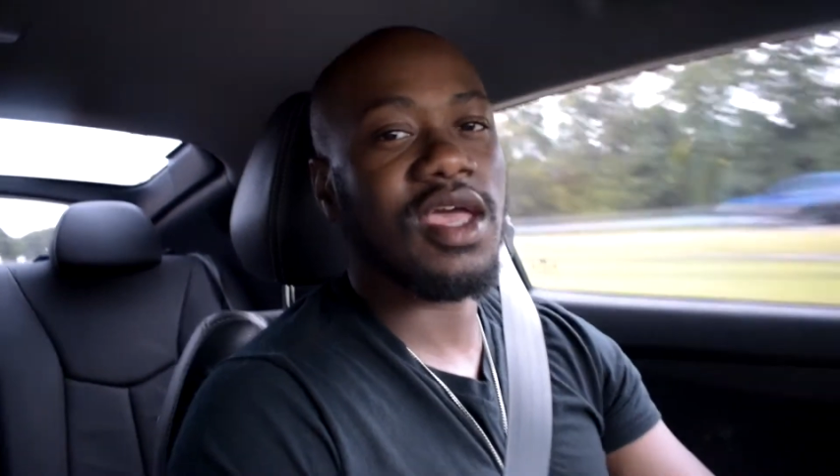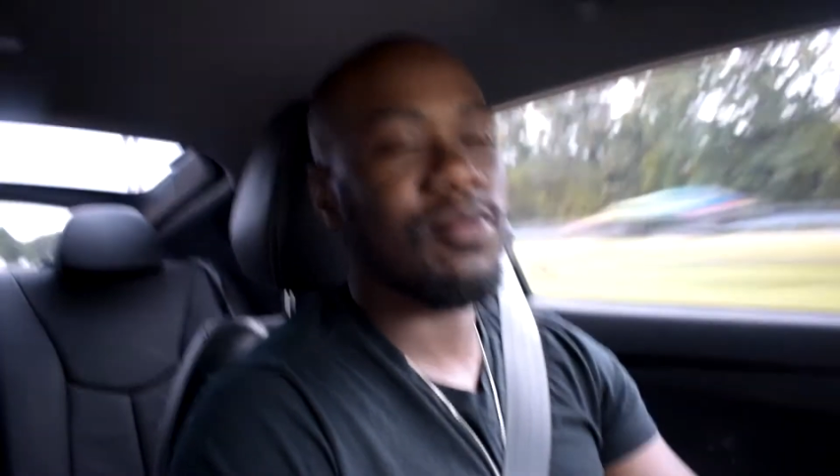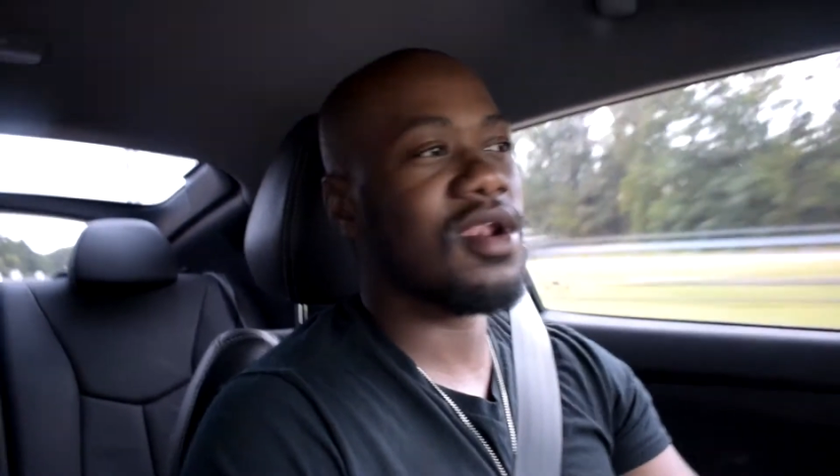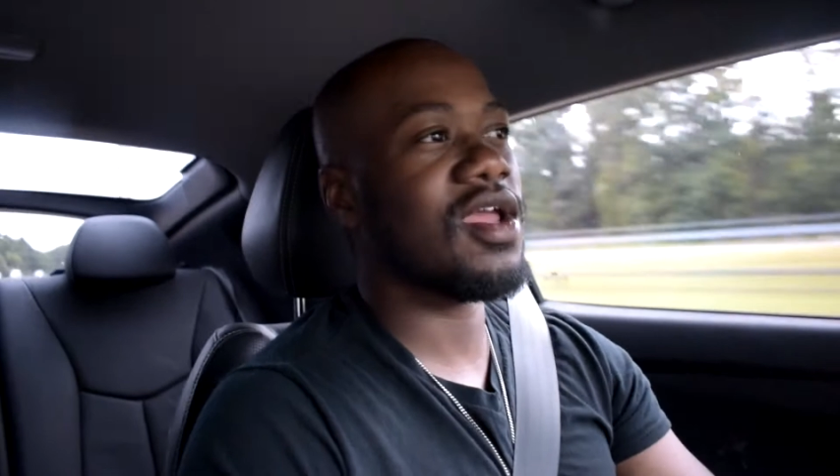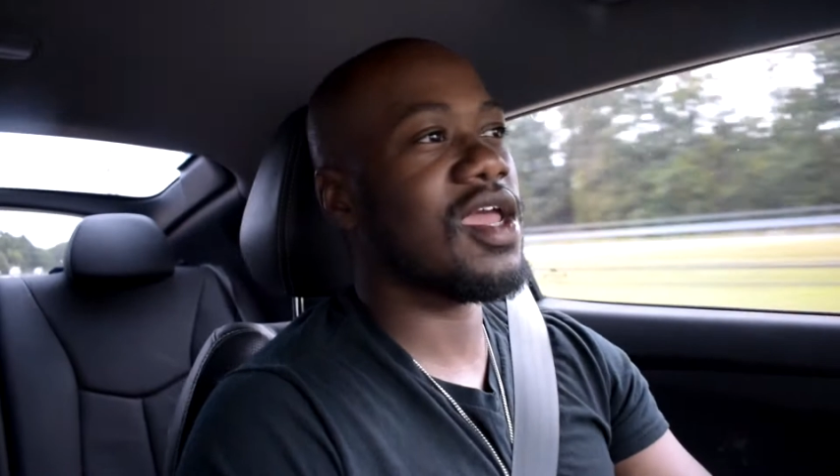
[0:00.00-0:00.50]
how
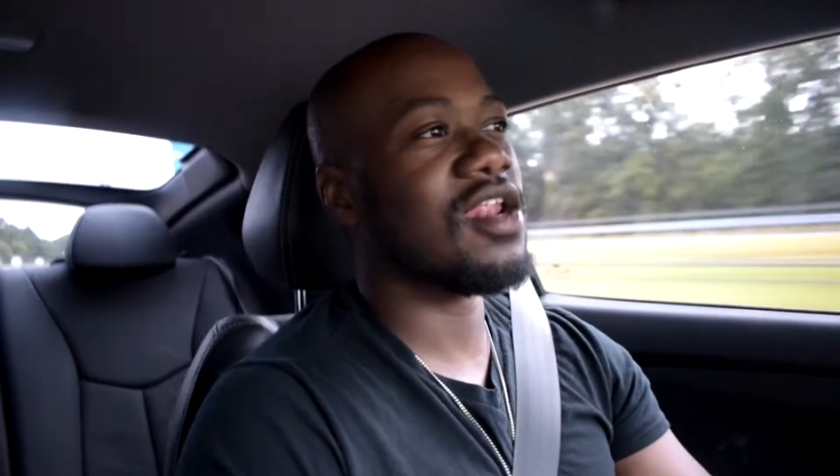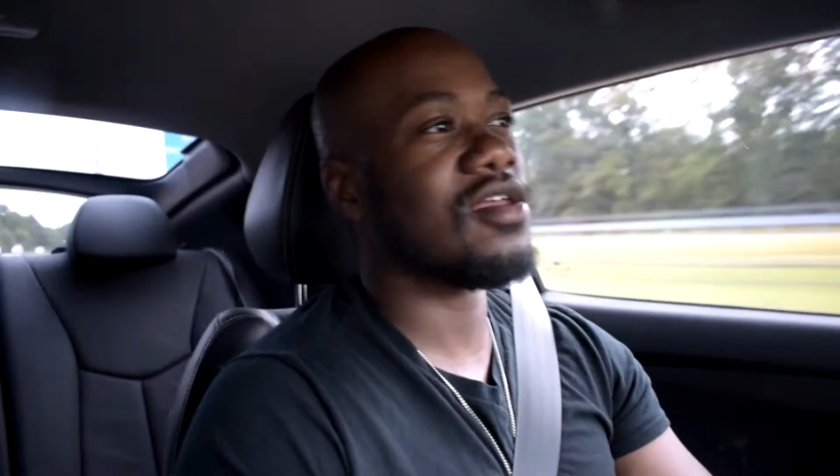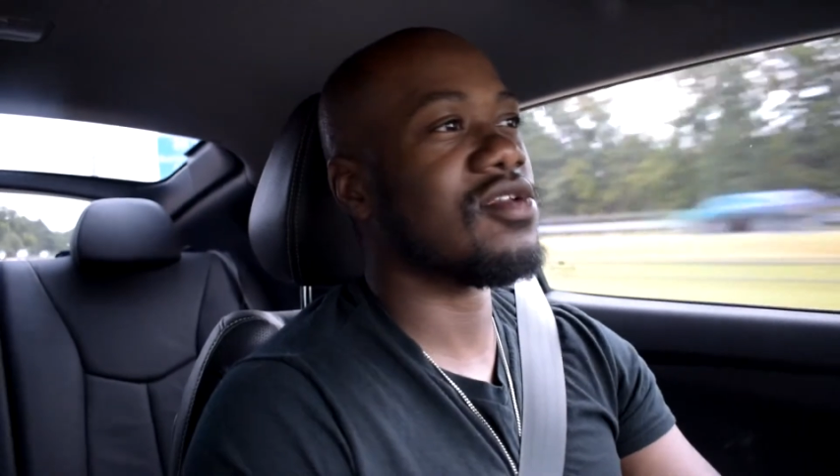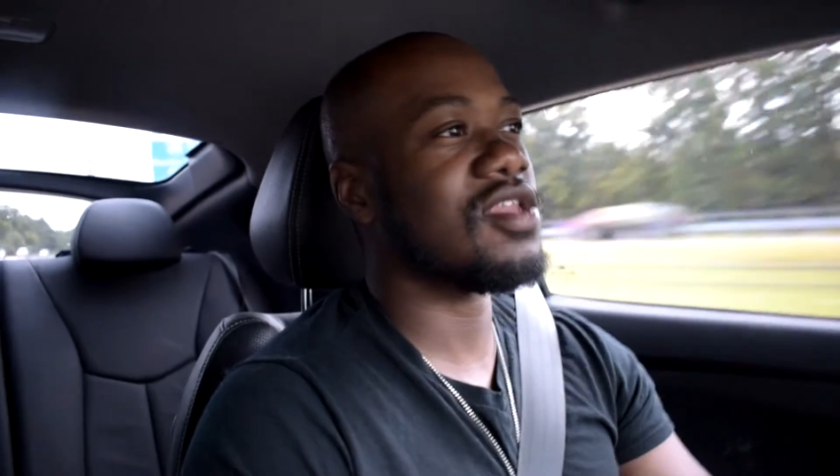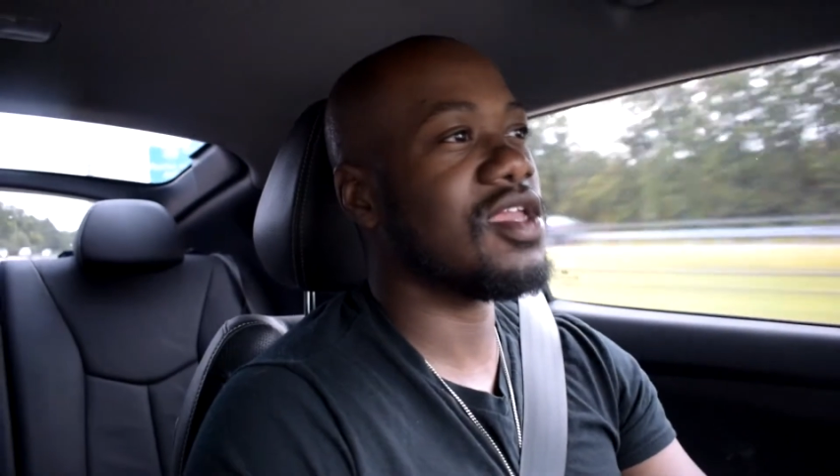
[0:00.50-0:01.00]
about I add
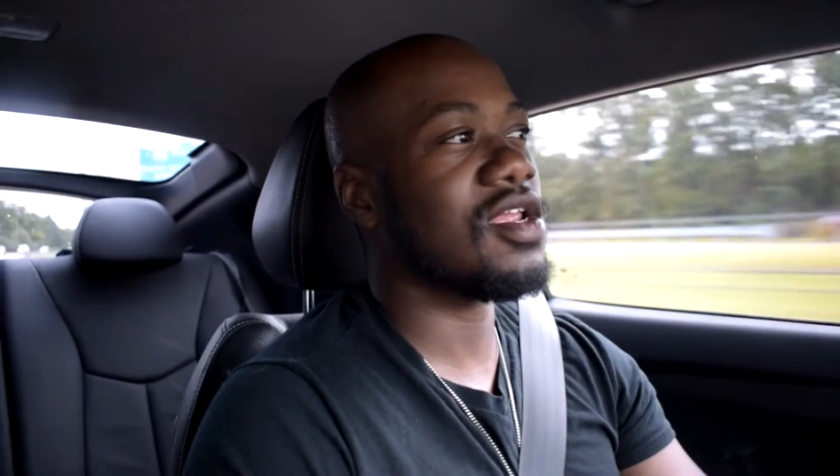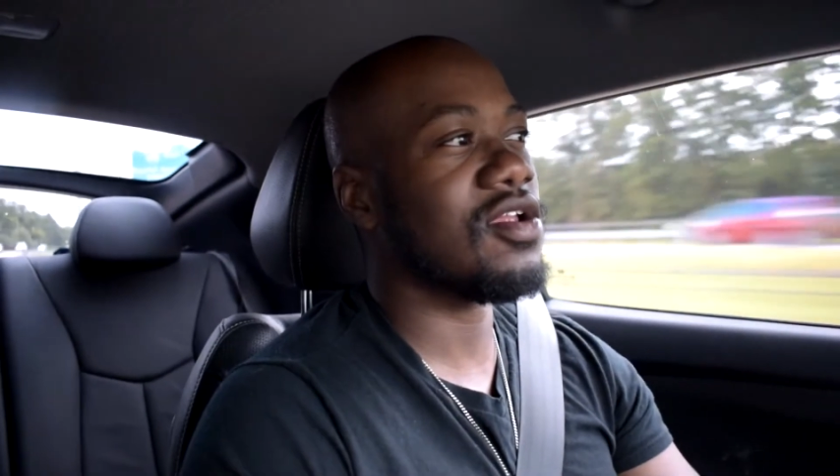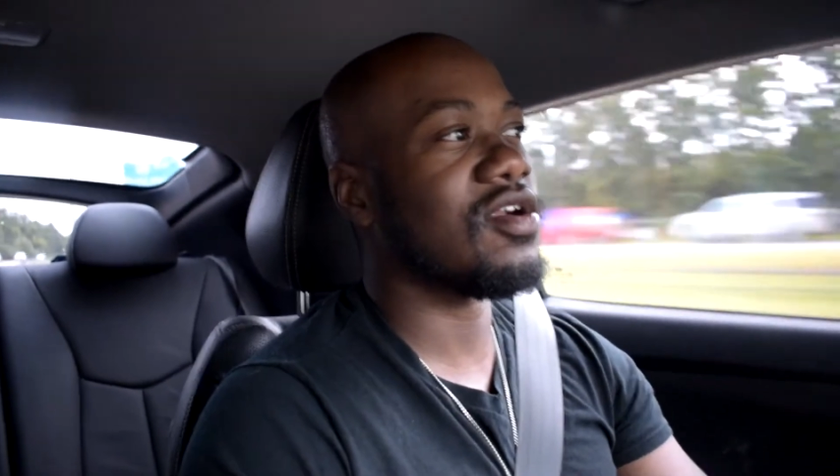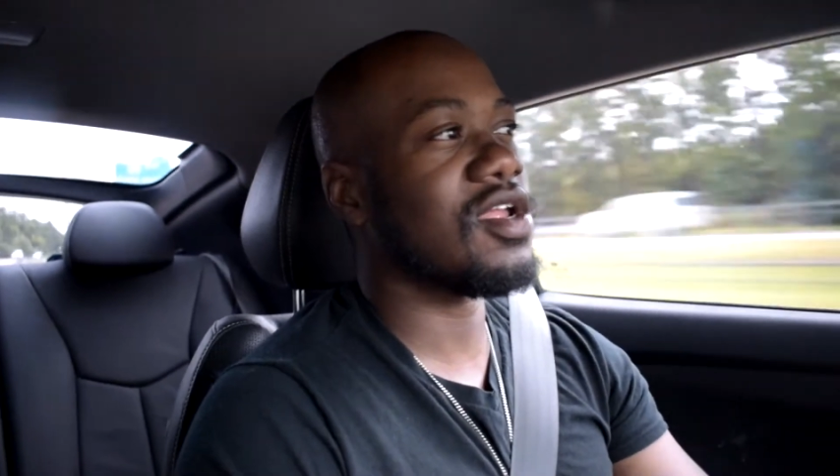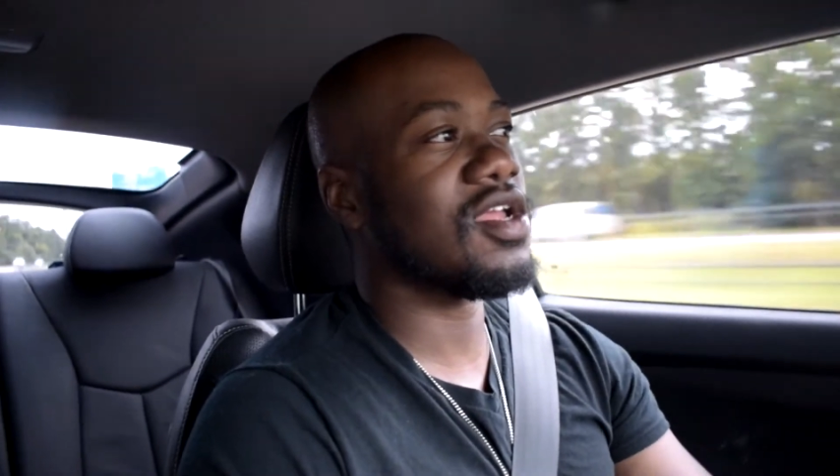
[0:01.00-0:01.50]
another 10
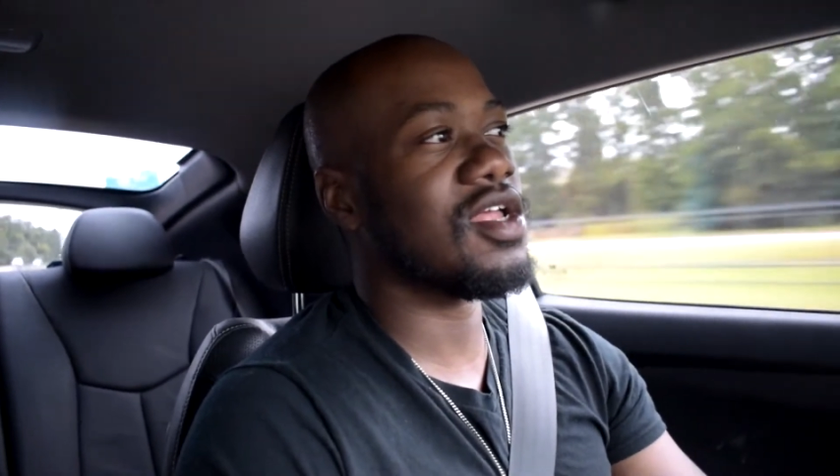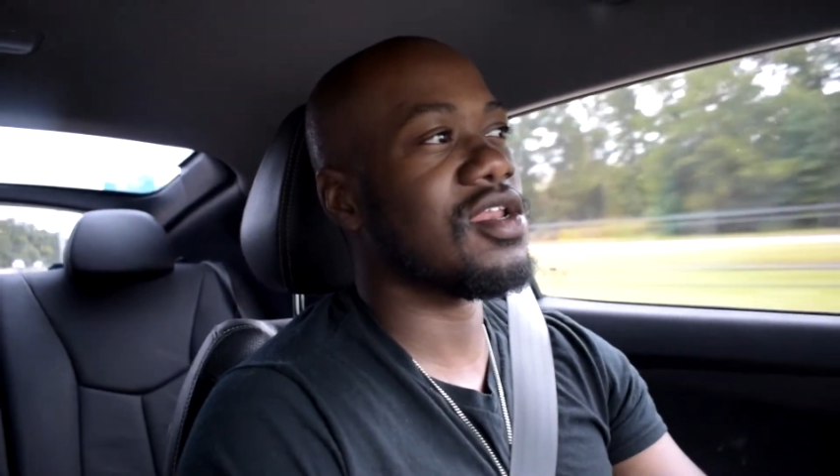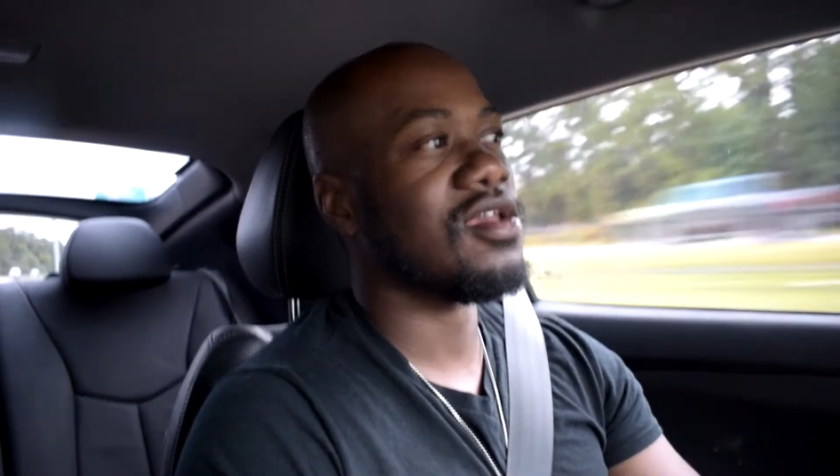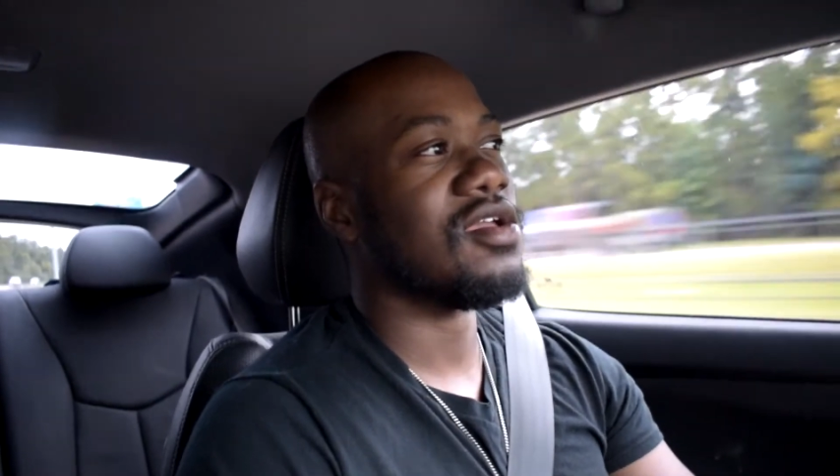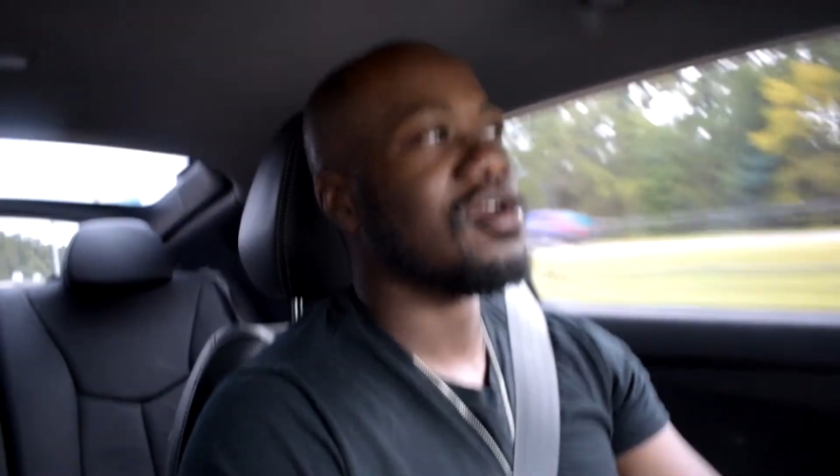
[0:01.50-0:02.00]

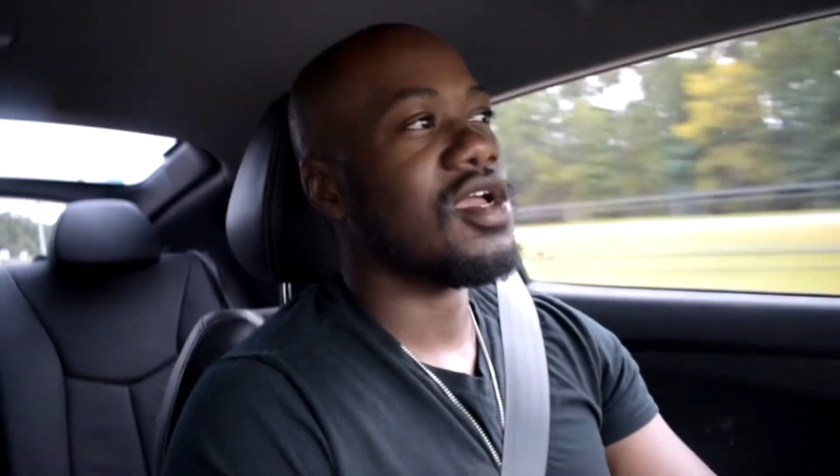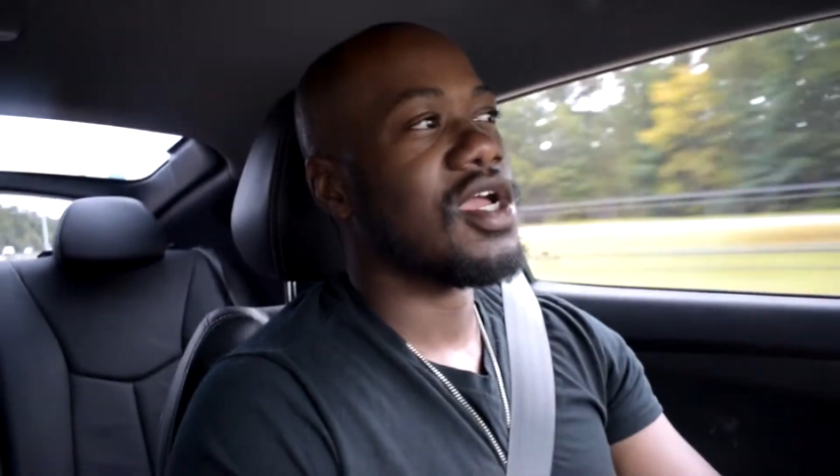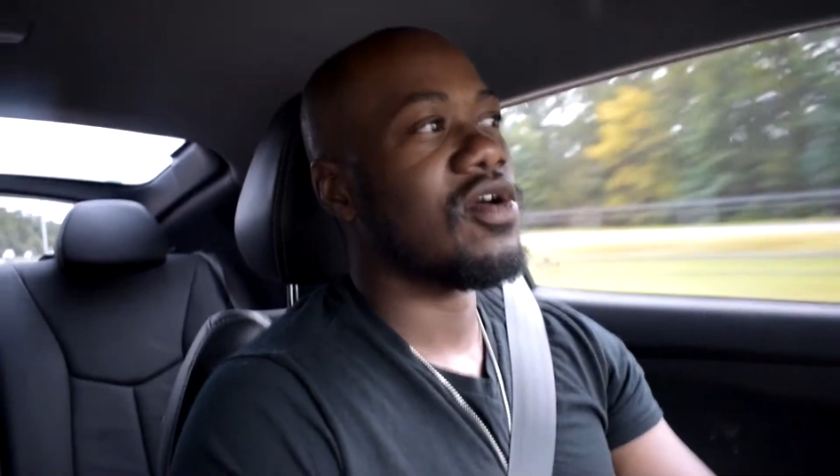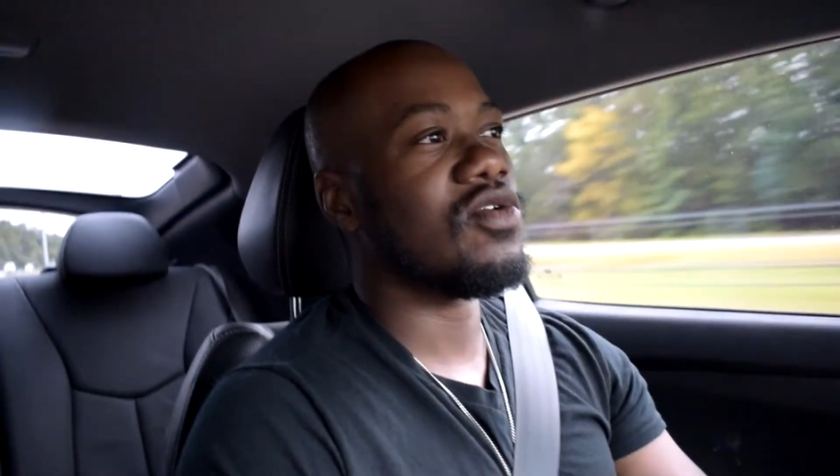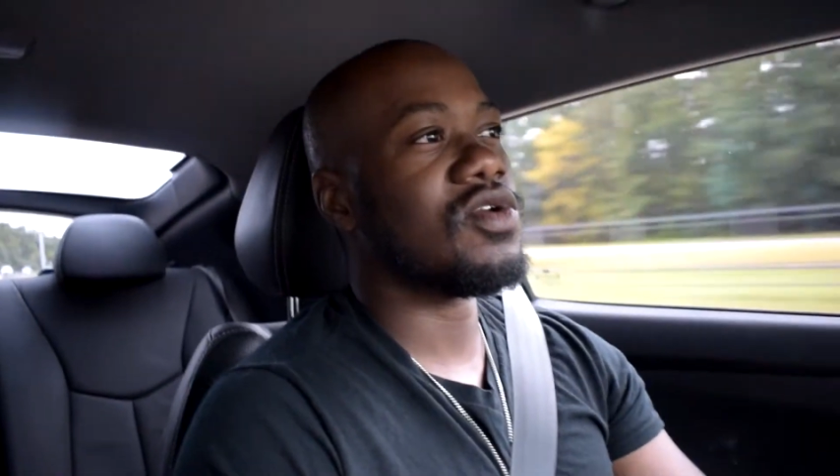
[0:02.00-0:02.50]
grand and we